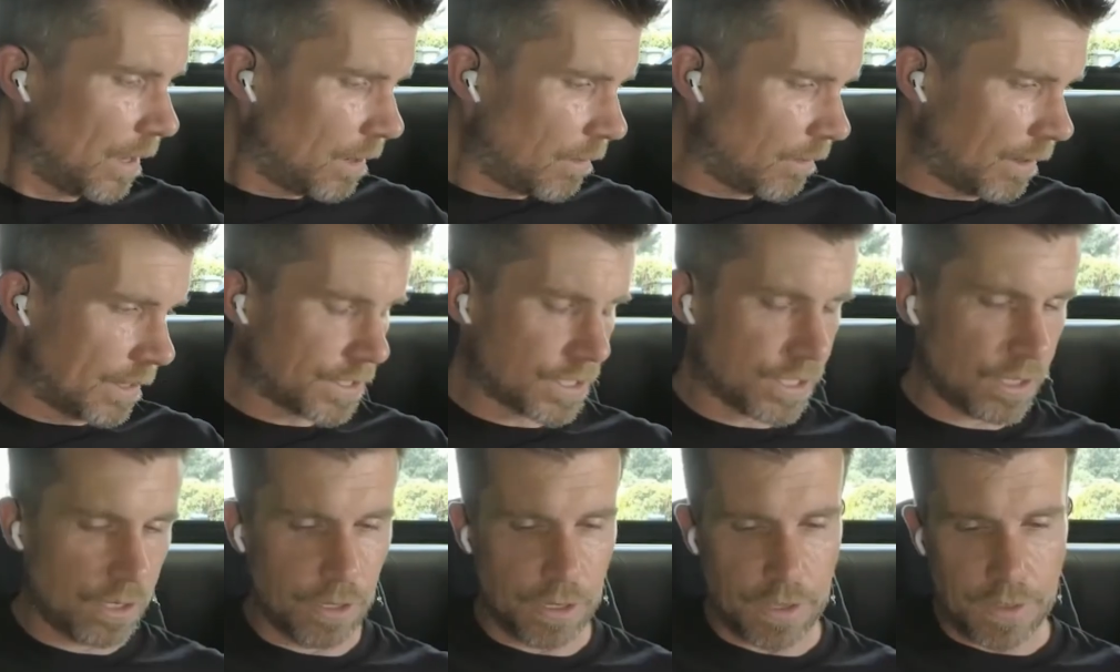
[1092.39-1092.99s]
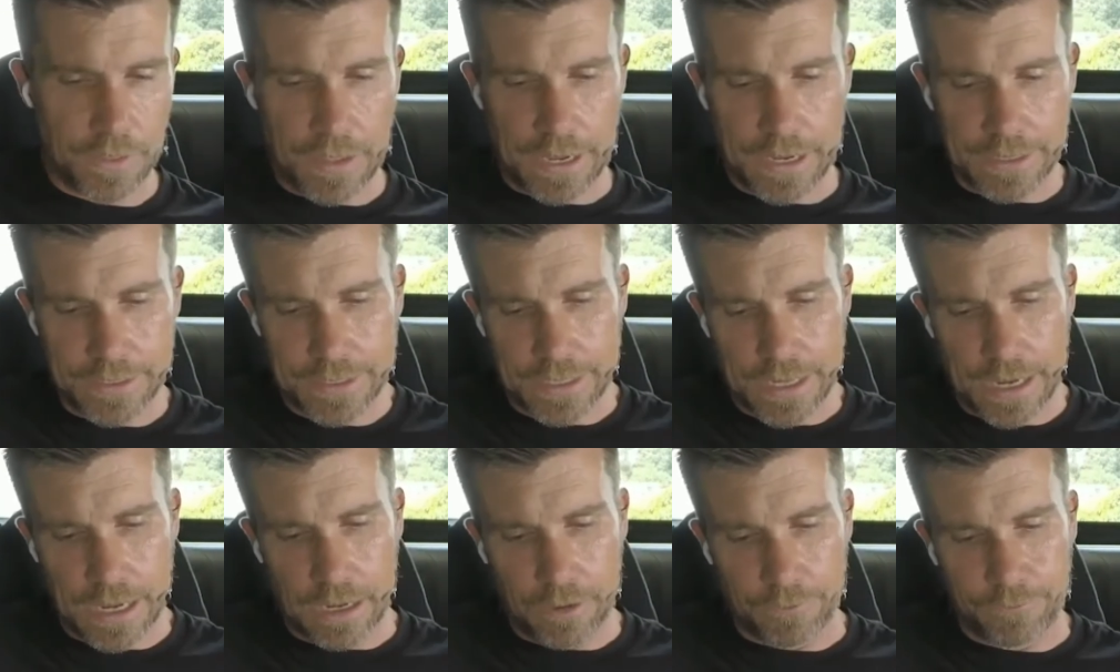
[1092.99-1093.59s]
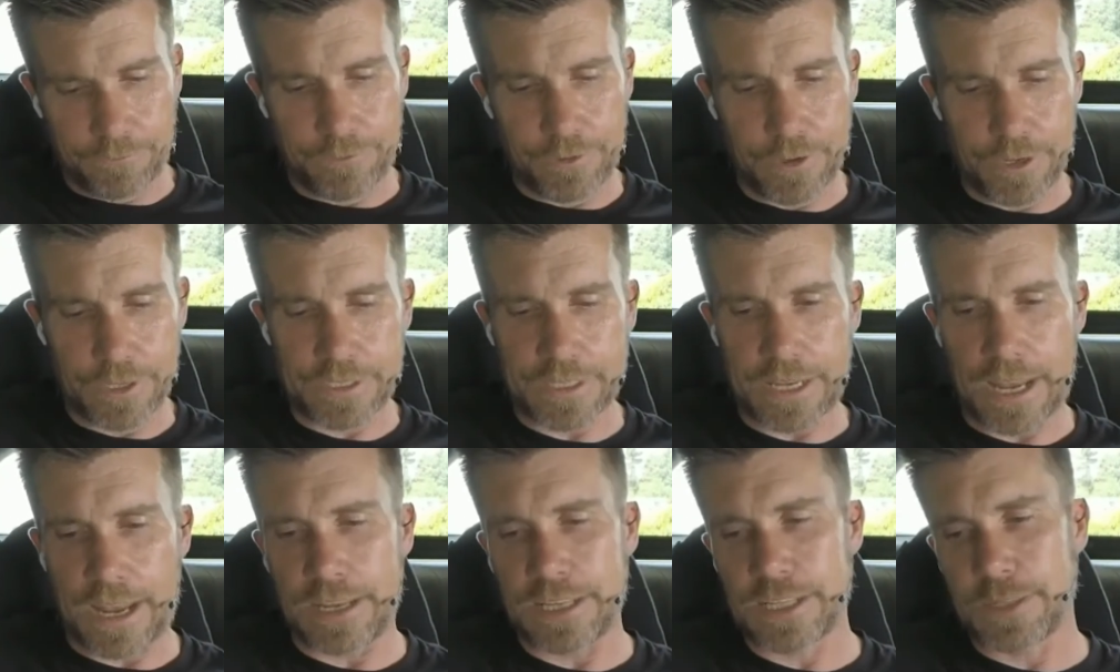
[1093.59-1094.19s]
All right, so that's our
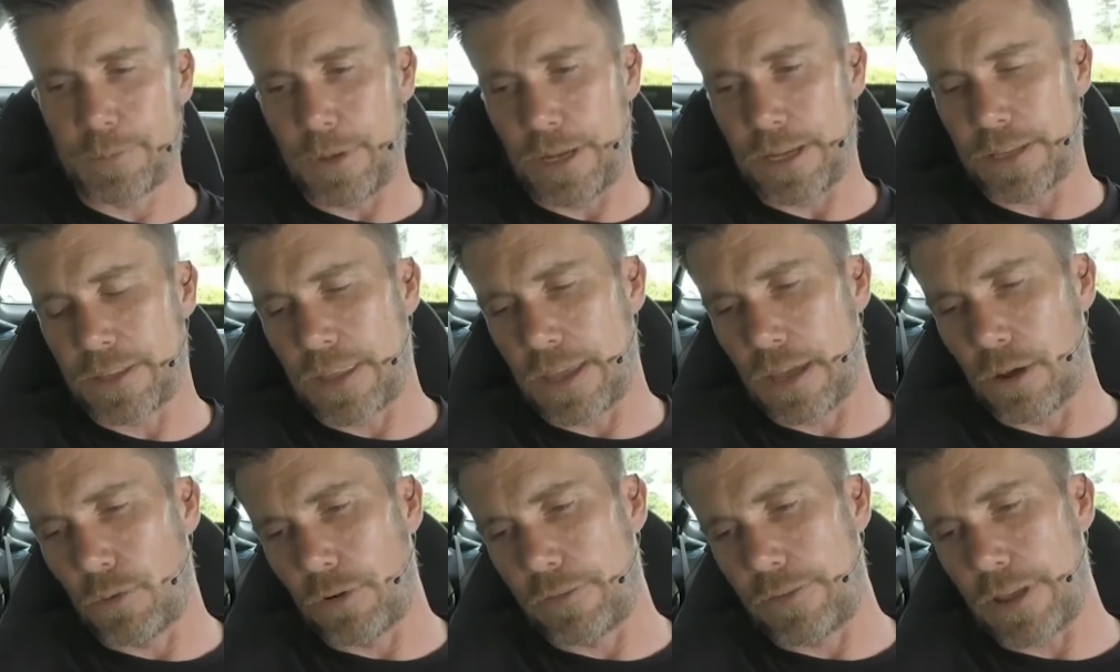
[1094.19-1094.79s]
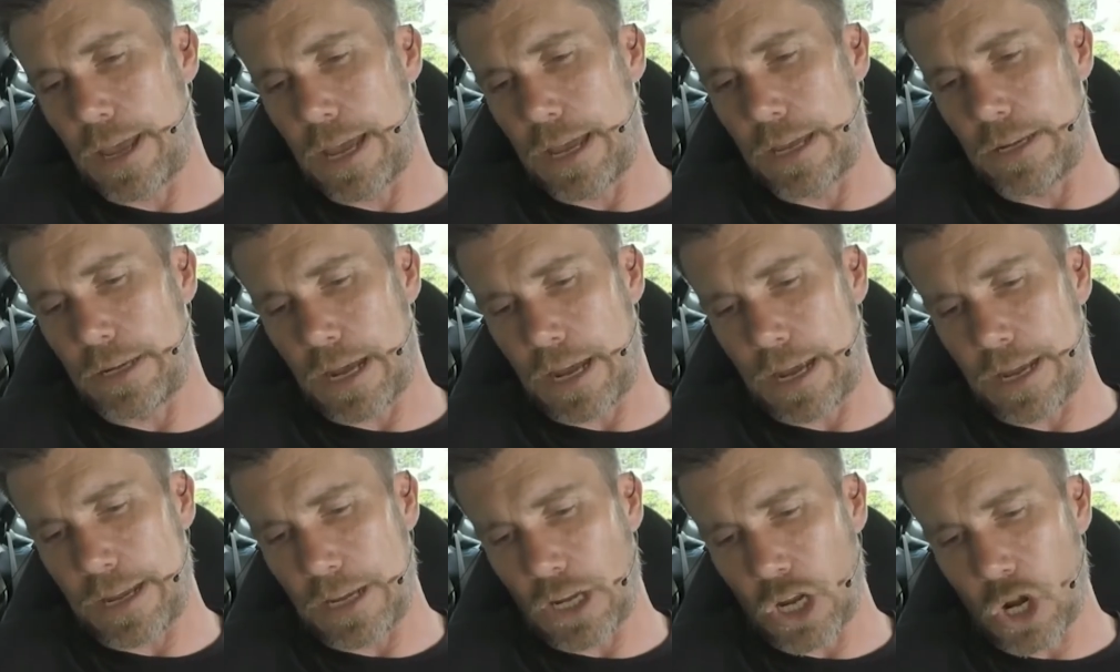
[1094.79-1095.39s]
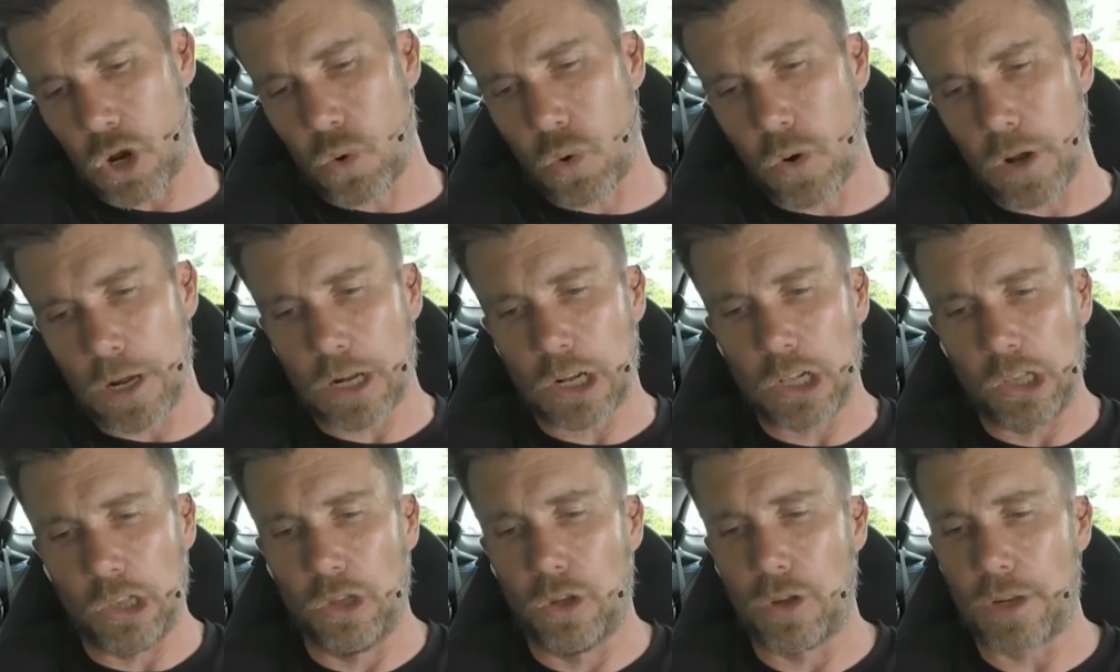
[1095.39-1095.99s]
first aspect there. We've had a
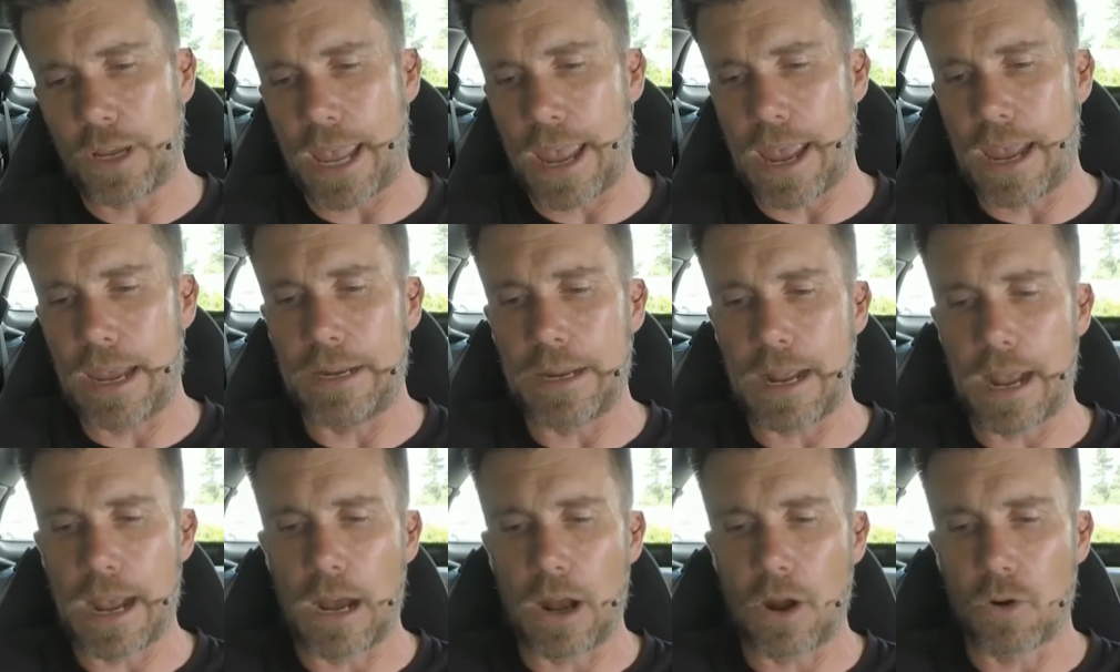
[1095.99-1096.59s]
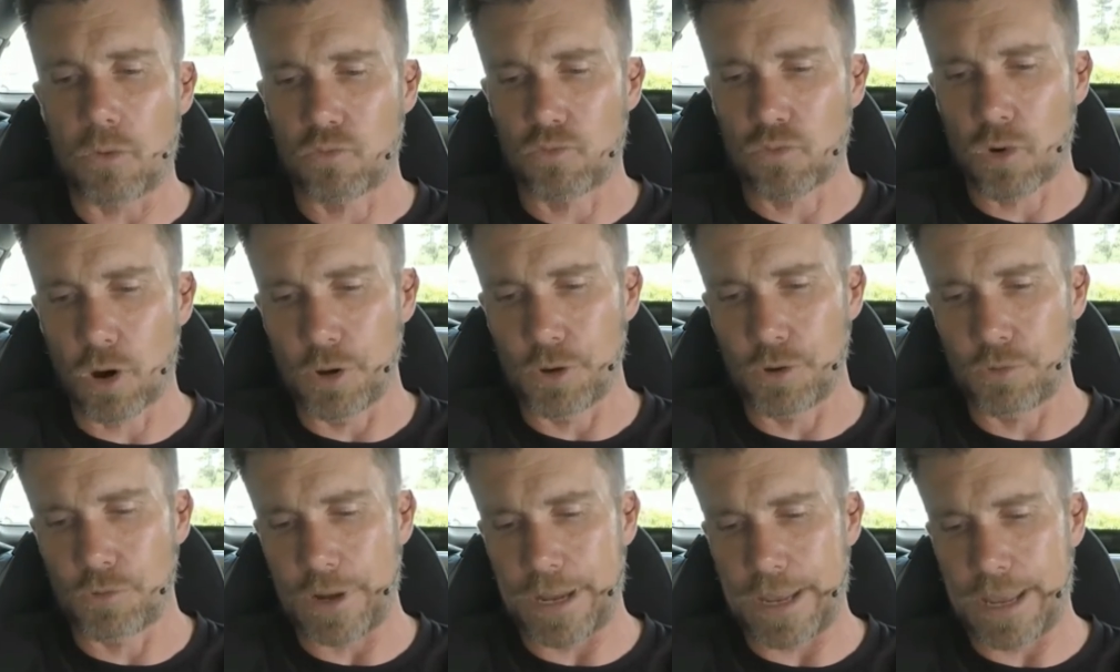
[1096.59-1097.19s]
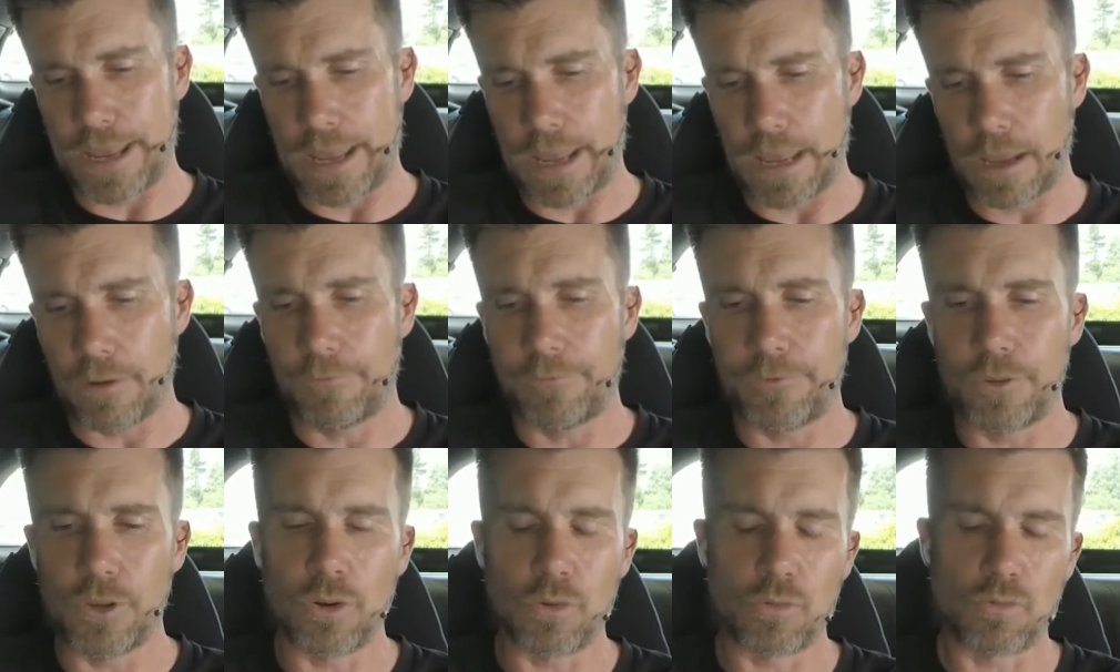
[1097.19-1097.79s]
quick look at our rotary
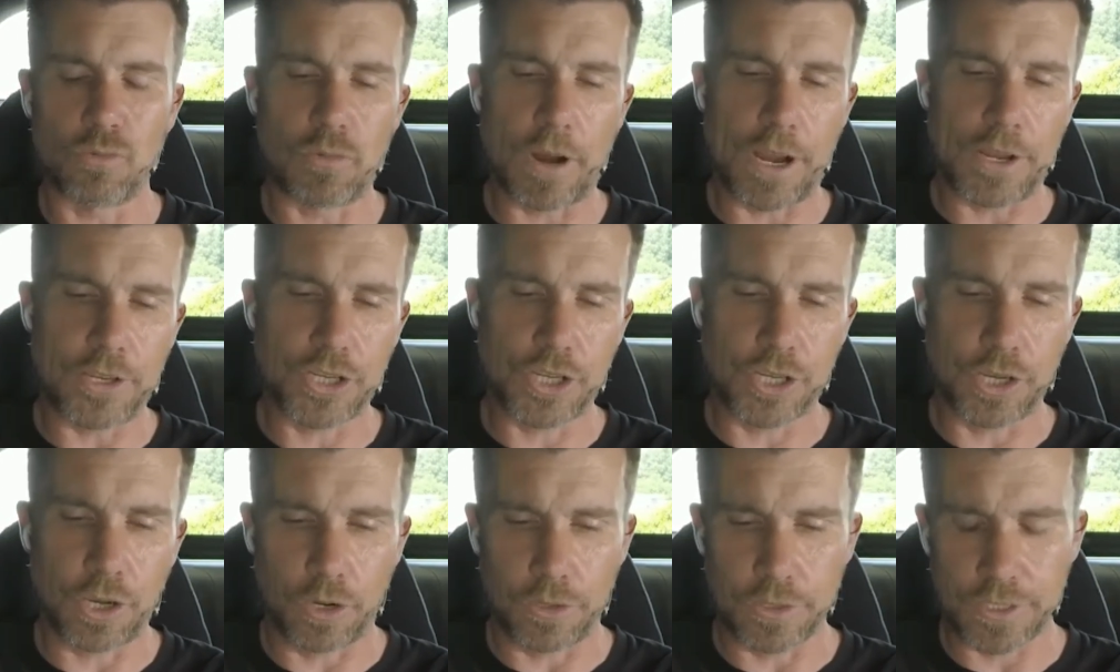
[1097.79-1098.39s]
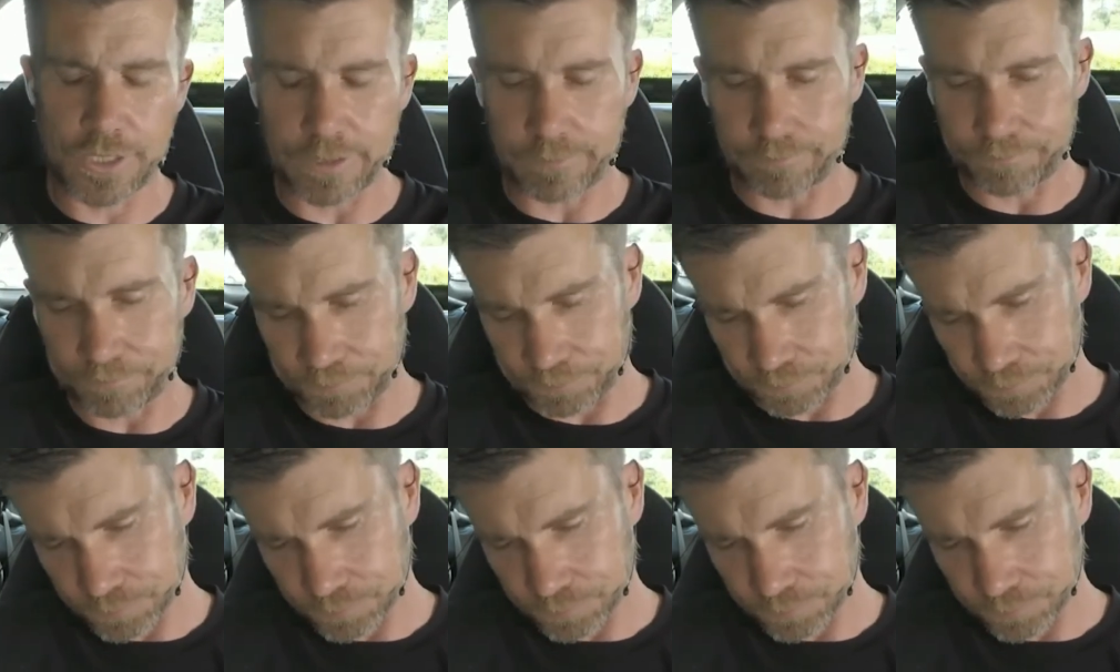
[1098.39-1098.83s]
air fuel ratios.